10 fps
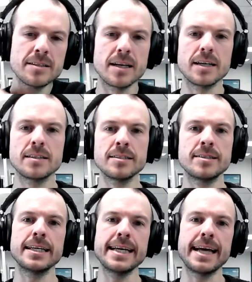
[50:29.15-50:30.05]
there's the, there's
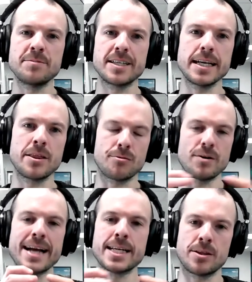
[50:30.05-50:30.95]
the DMC
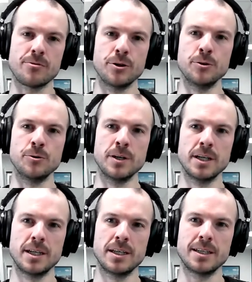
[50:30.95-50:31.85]
thread through
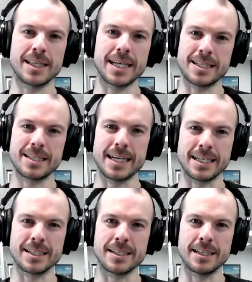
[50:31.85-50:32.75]
these
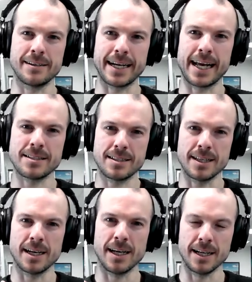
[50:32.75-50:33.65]
things, isn't there? I guess
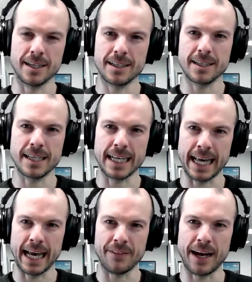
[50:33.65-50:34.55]
the
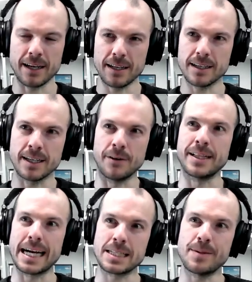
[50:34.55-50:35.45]
yeah that you know and
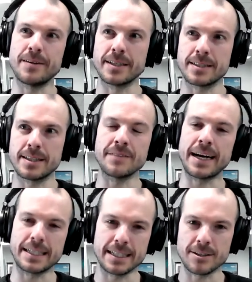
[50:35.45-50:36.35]
that experience that you've
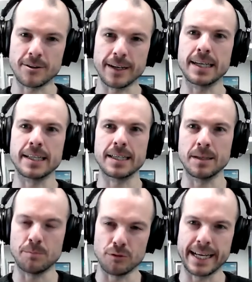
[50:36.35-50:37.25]
had historically that
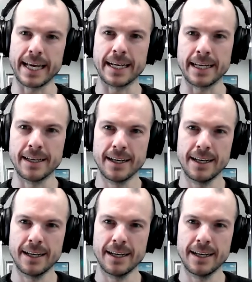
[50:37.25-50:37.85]
you're bringing